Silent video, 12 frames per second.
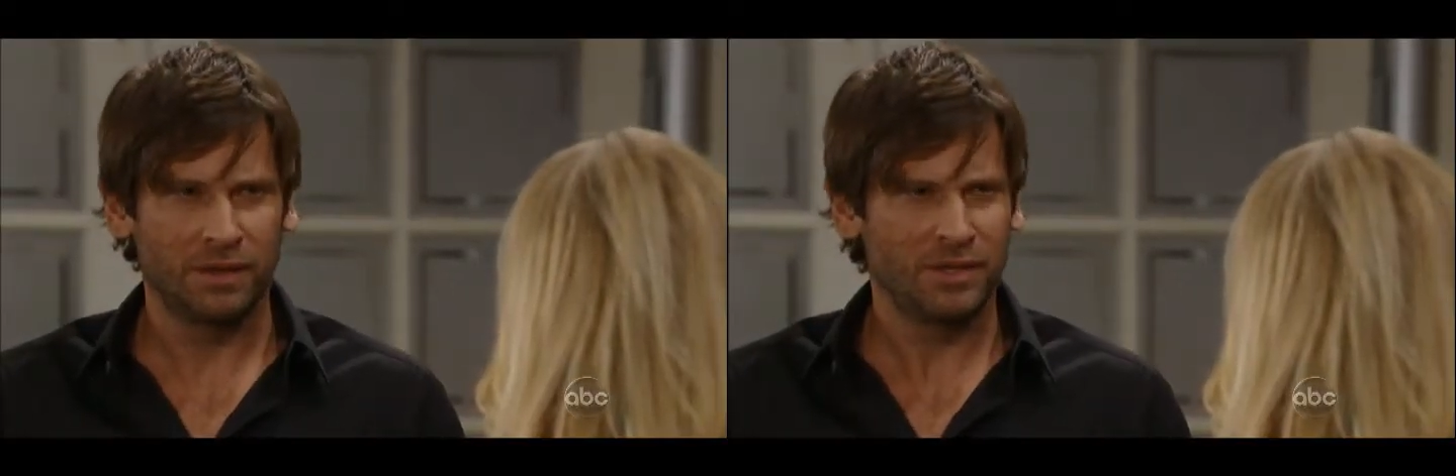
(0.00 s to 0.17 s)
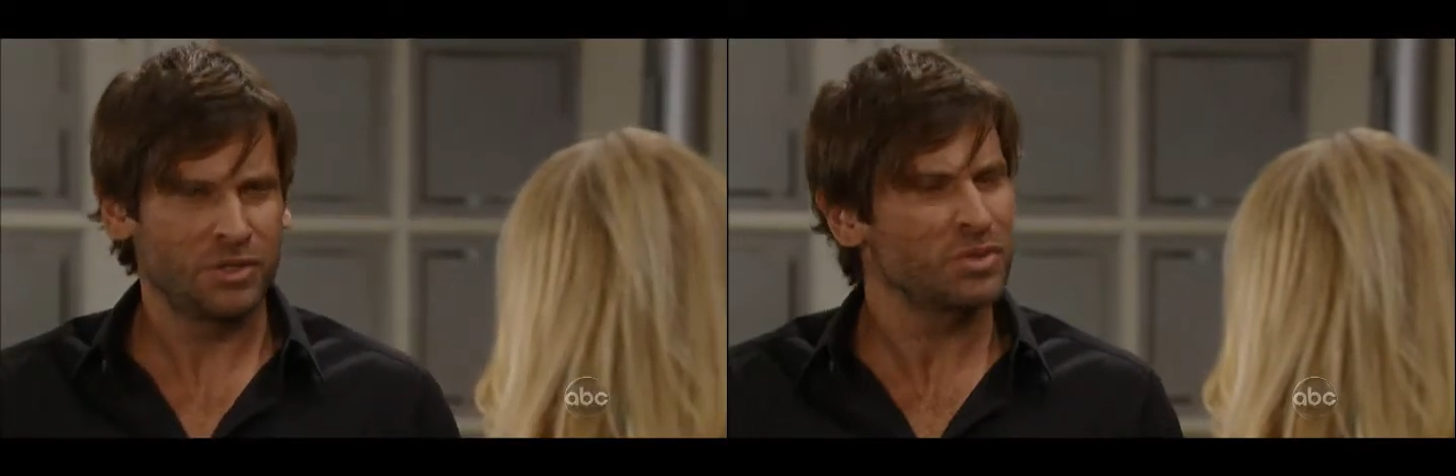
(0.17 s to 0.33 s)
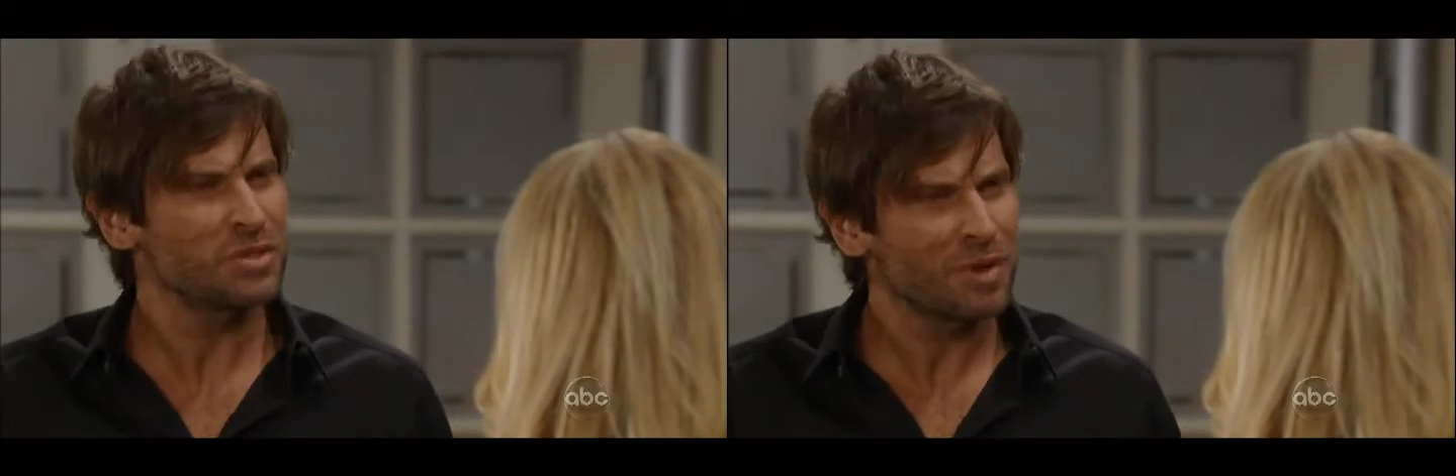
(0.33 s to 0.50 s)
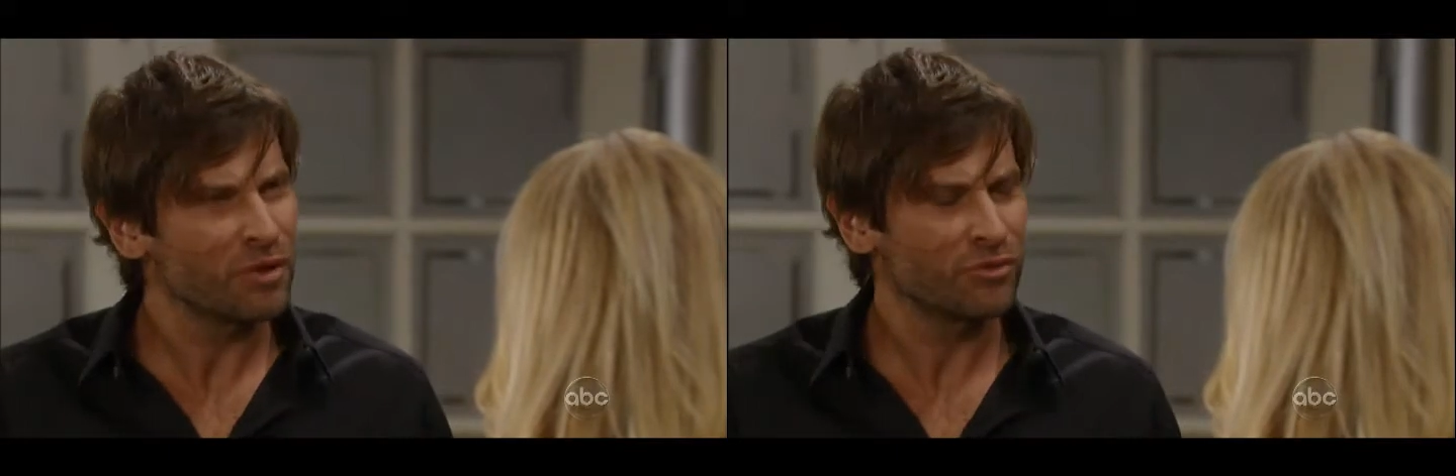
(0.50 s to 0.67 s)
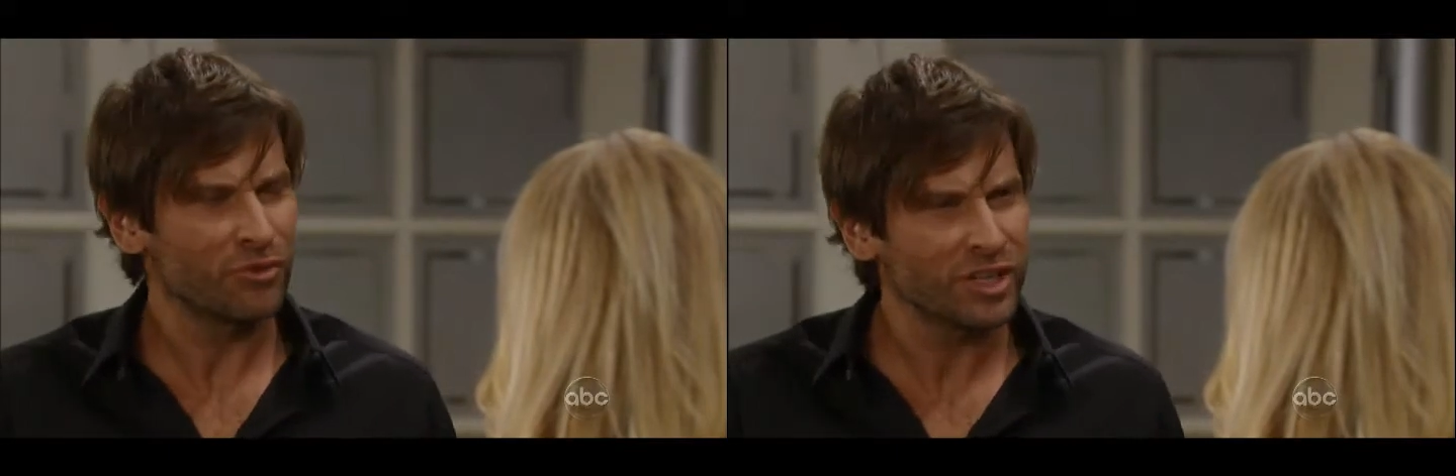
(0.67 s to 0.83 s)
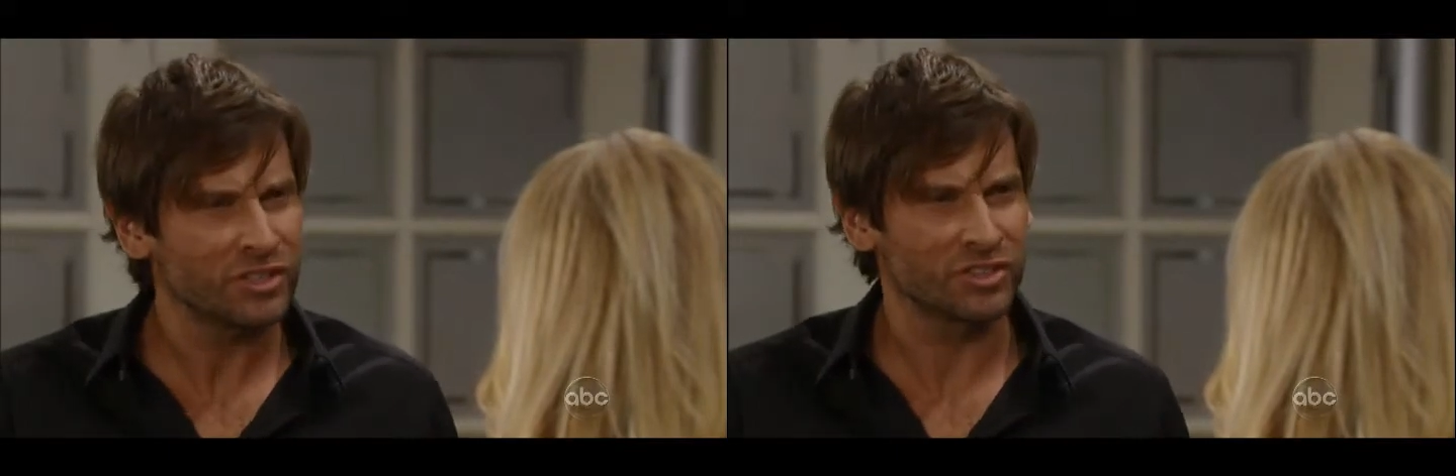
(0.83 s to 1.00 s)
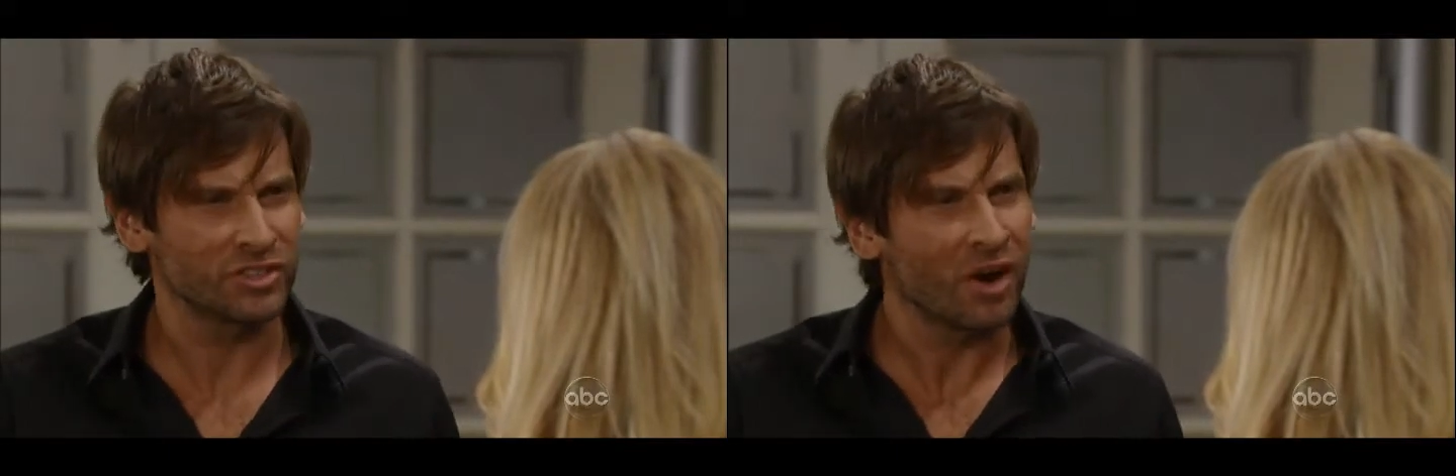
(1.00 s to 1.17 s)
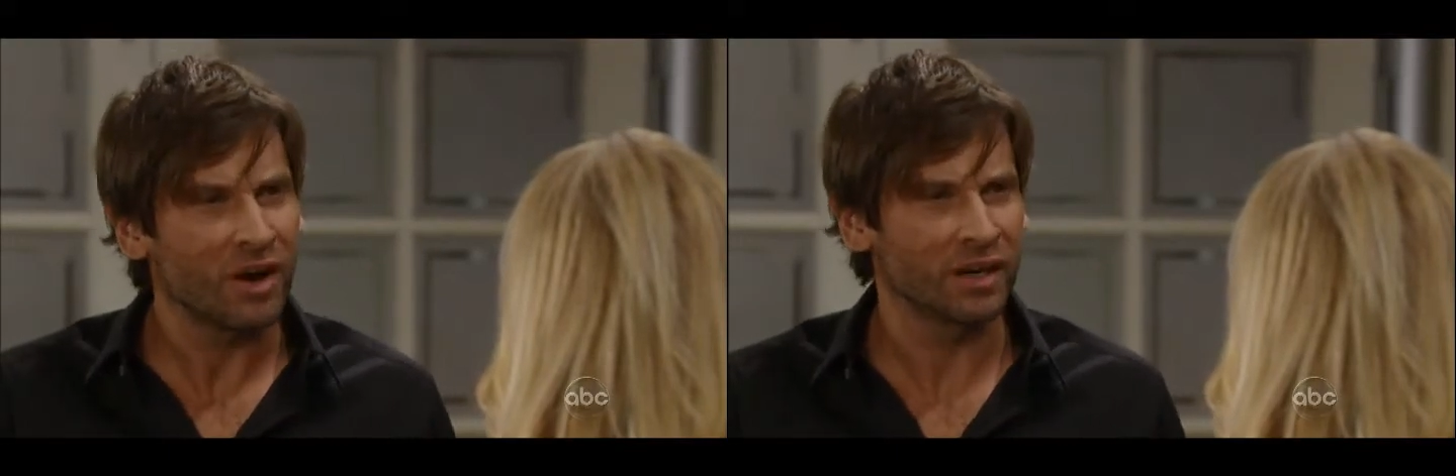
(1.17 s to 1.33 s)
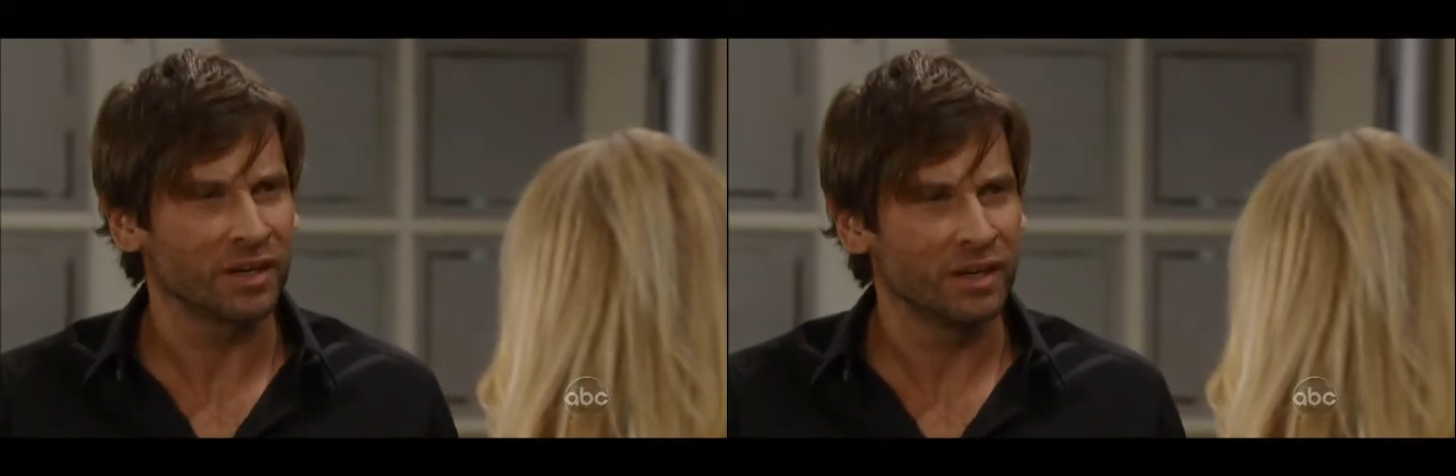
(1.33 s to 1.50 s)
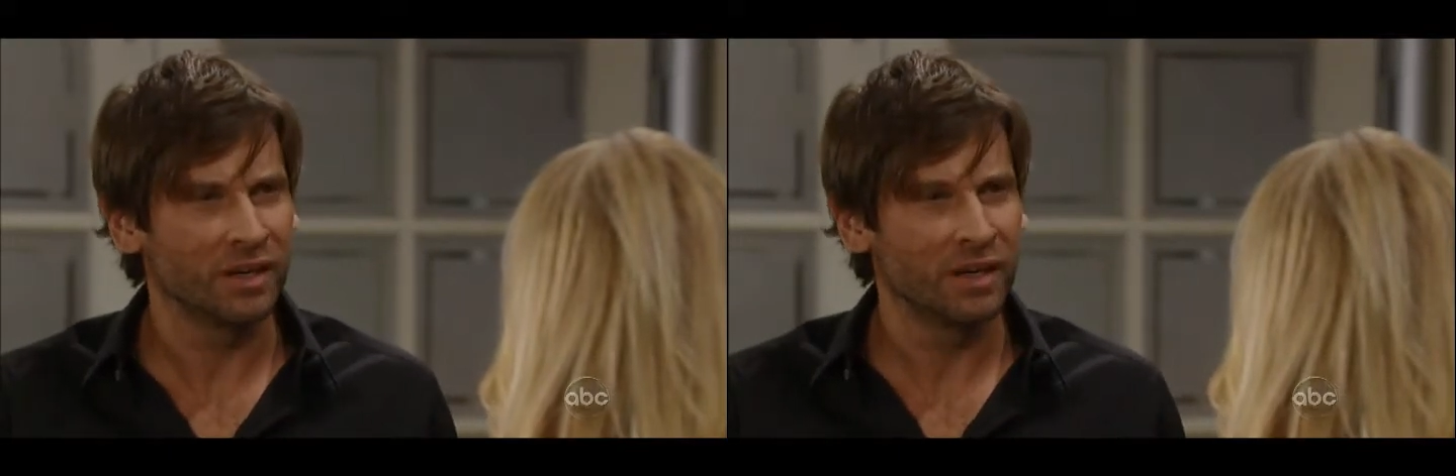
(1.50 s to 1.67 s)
She wants to make a fresh start.